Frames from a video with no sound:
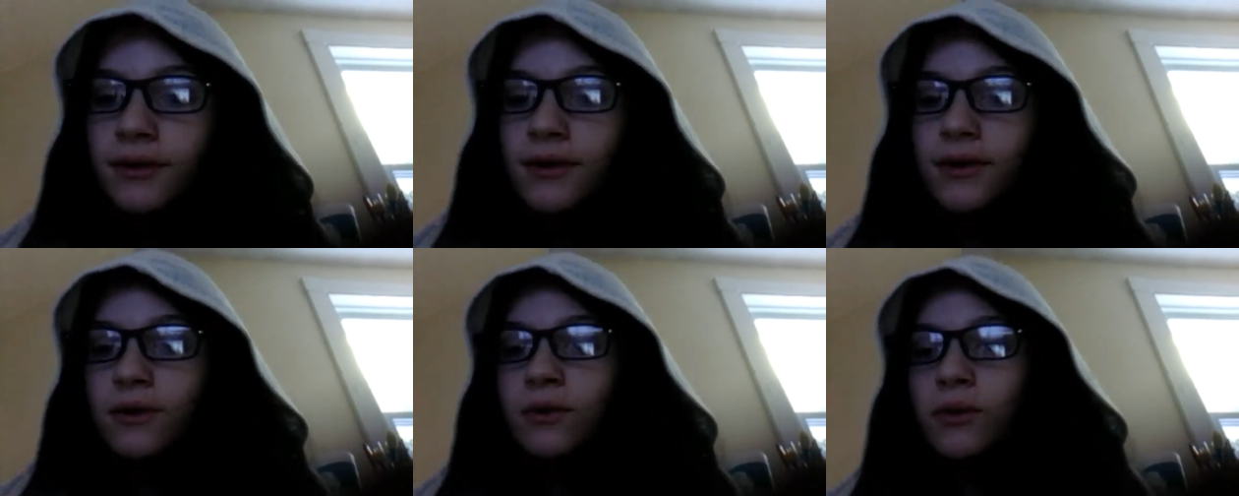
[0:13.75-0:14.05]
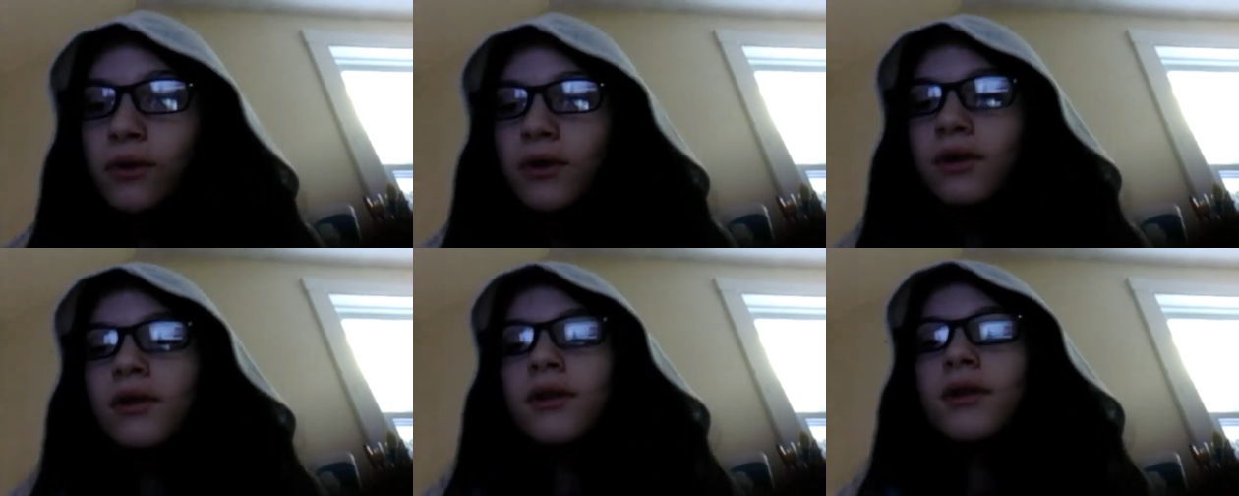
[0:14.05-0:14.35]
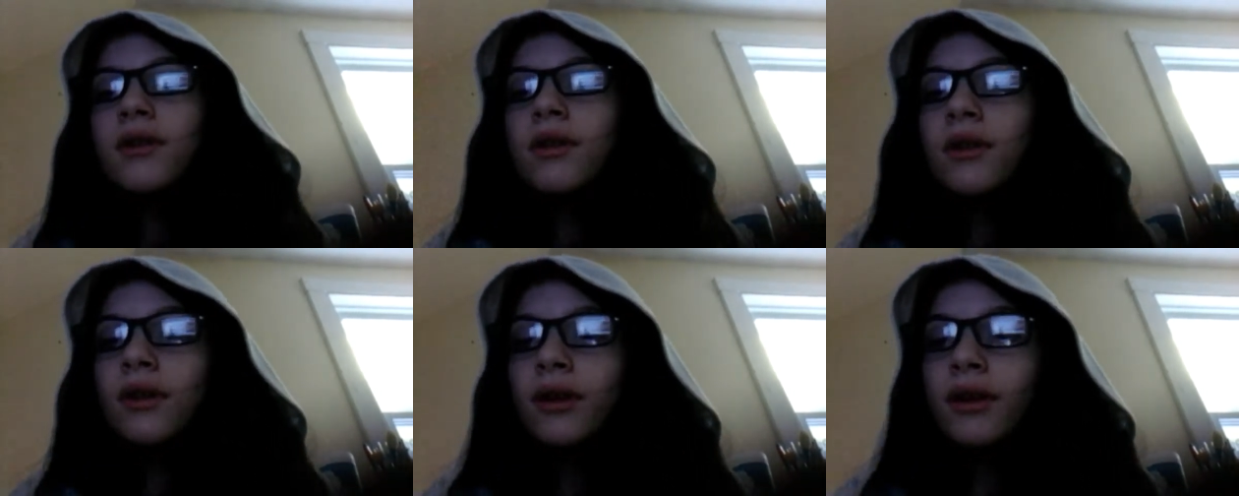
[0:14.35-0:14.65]

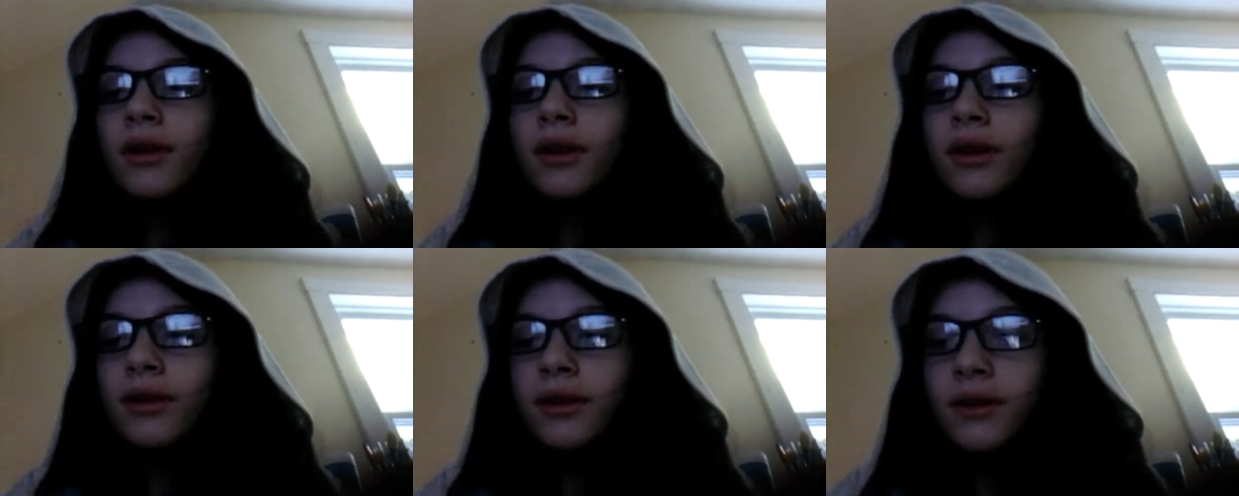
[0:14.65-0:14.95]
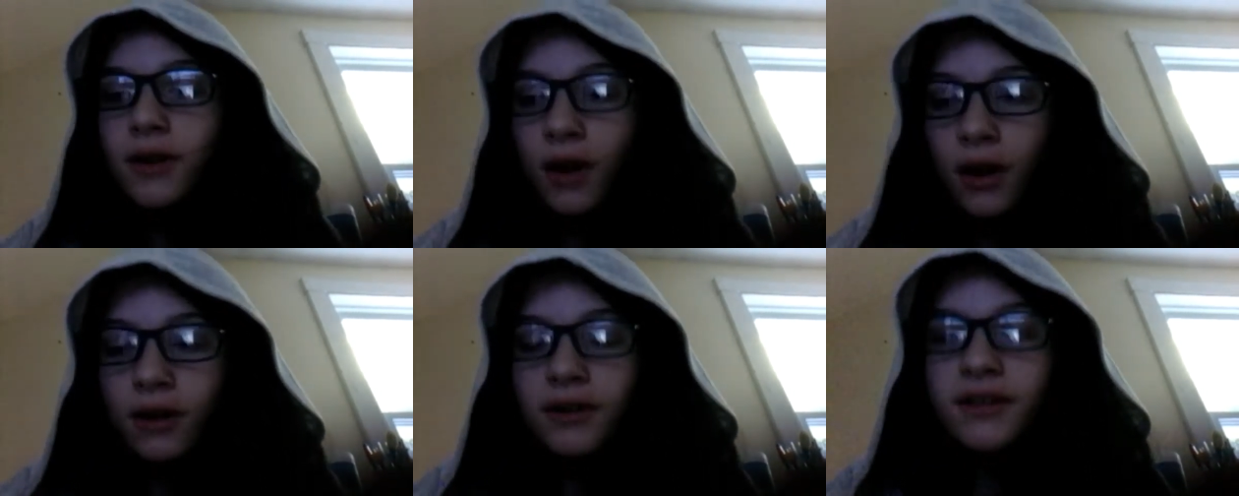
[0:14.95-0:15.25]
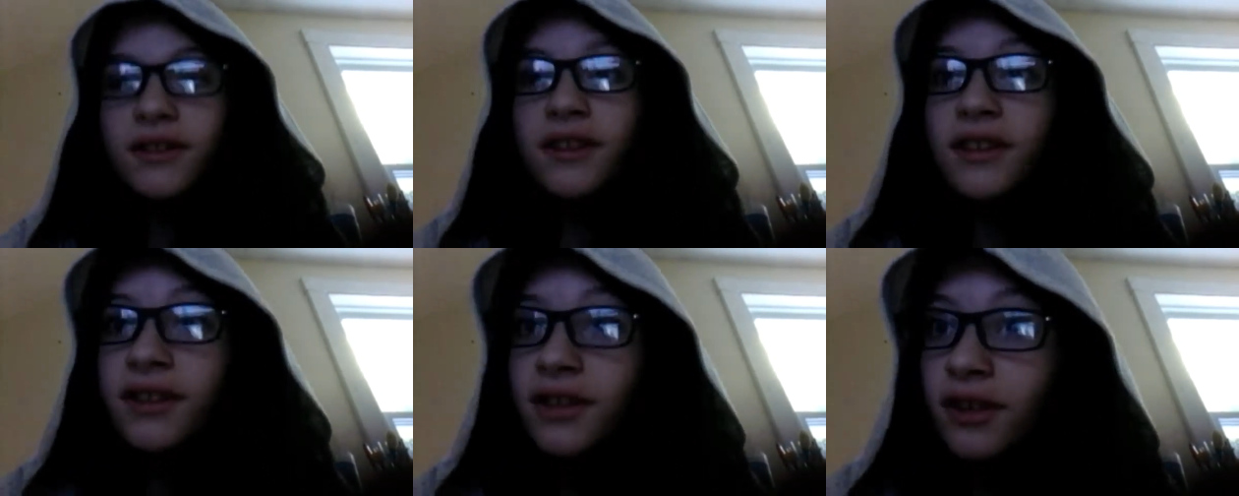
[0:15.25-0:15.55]
School
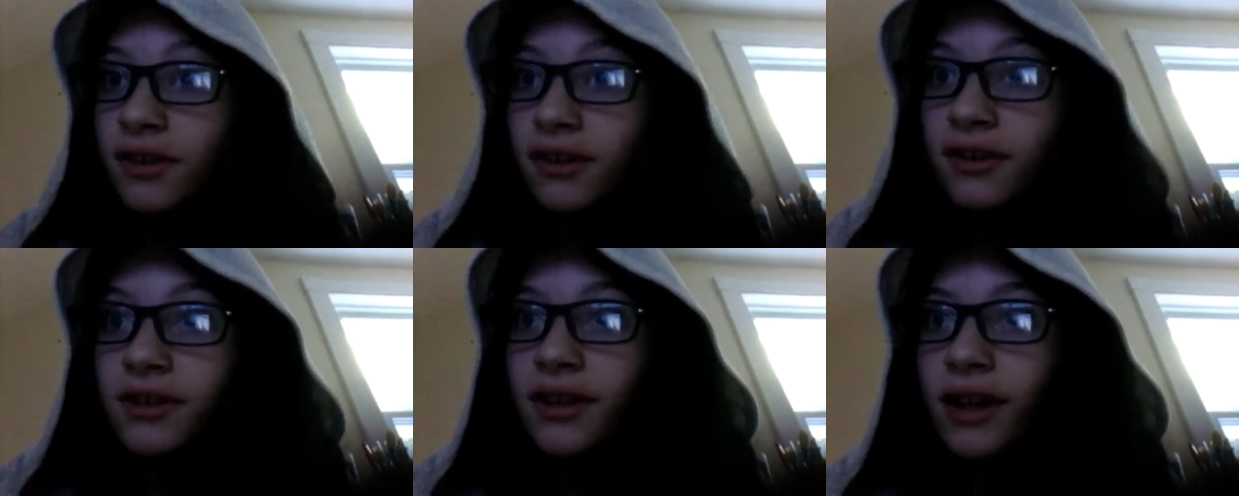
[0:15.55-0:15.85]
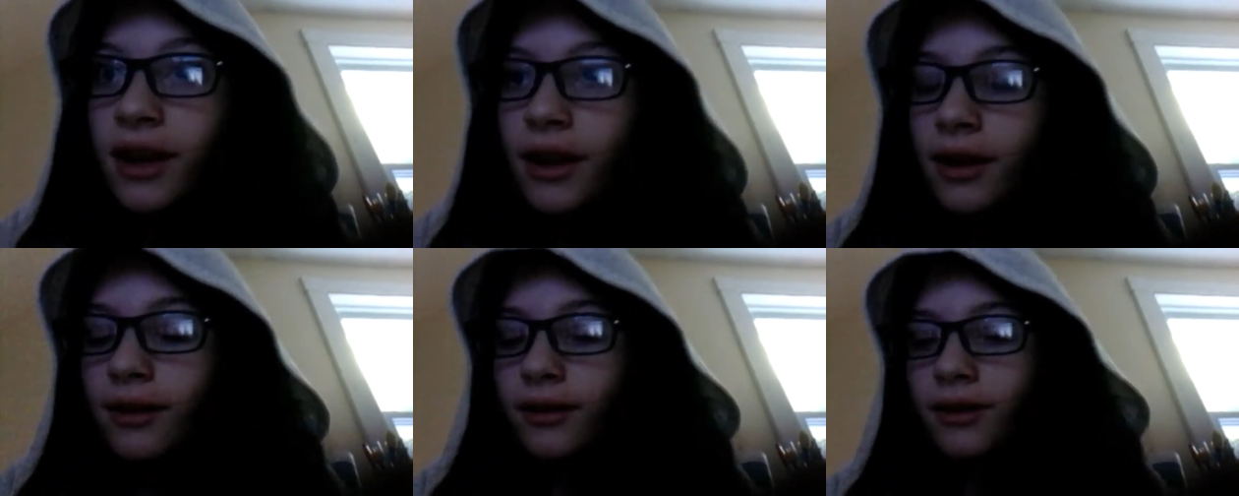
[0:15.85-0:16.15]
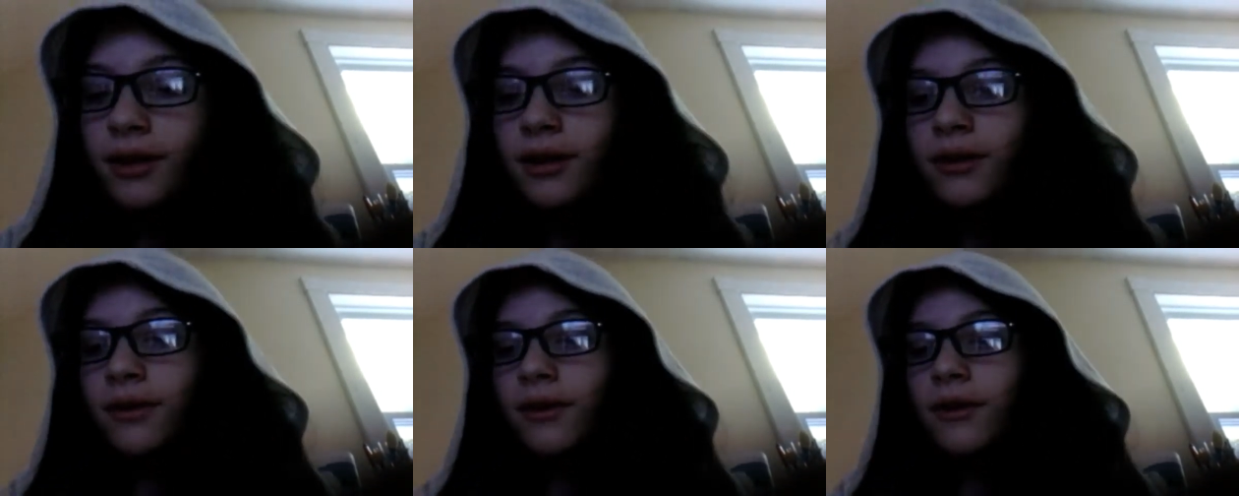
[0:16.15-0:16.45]
starts this Thursday,
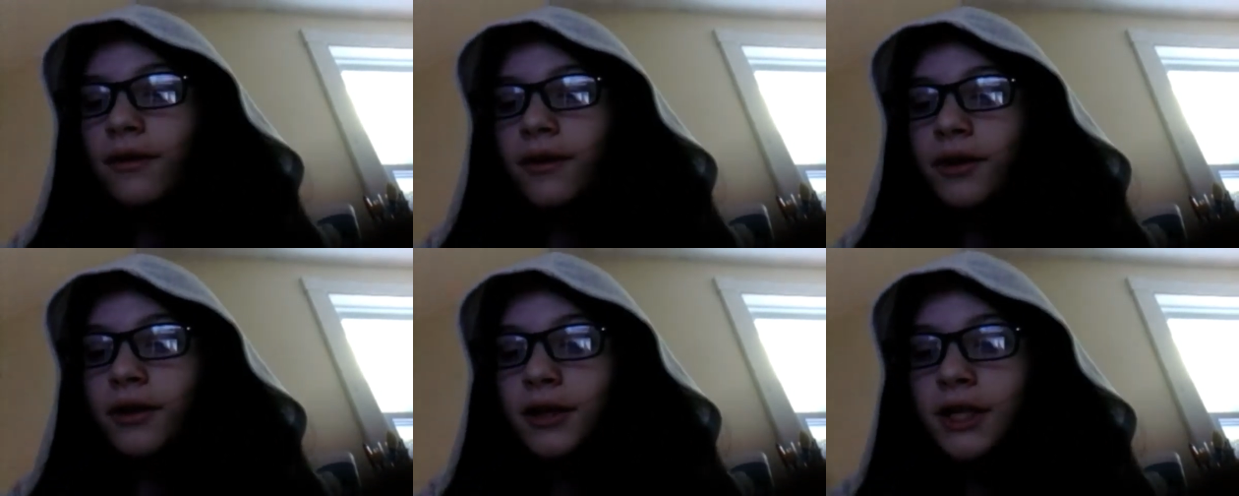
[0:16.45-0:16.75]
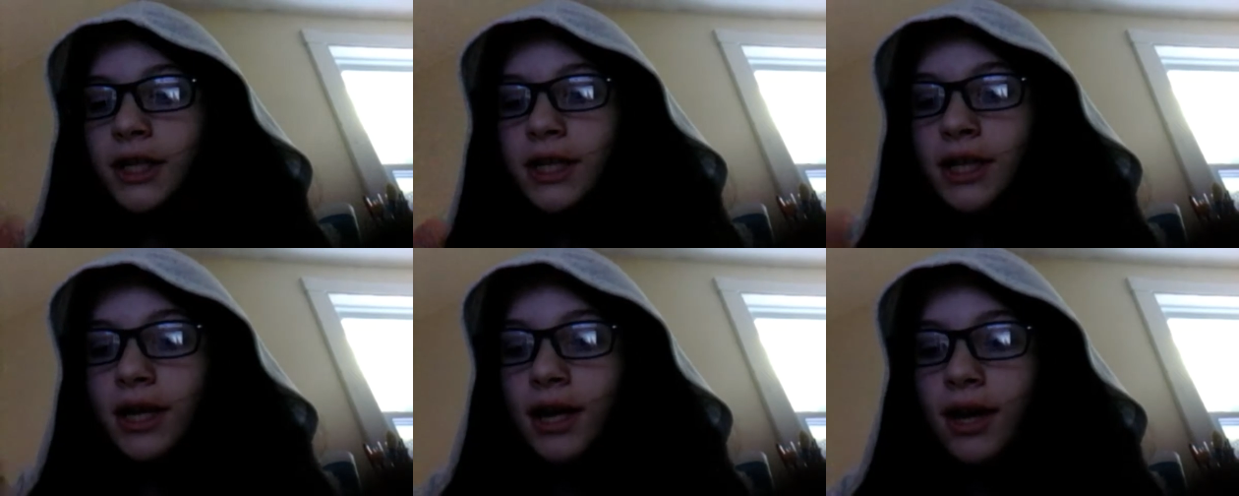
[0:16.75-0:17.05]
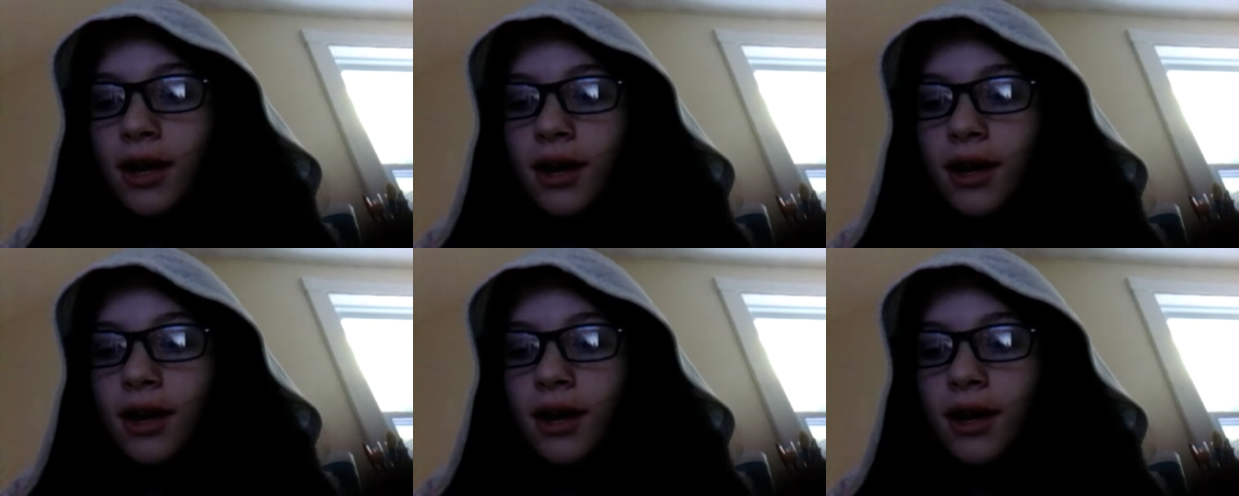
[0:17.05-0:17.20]
the 31st.